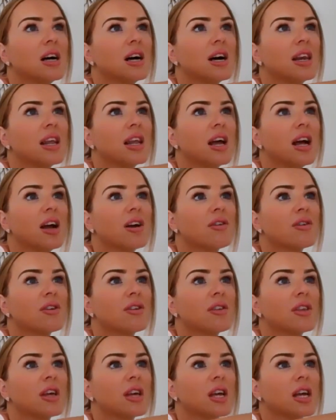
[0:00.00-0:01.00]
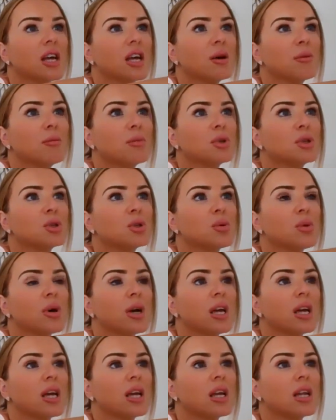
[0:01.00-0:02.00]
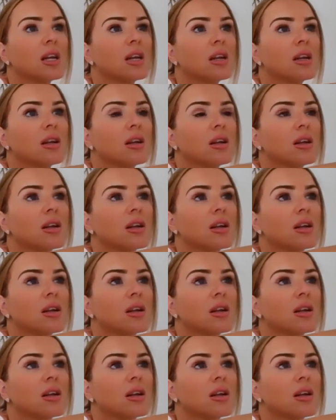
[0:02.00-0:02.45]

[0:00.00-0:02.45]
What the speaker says: and everything in between.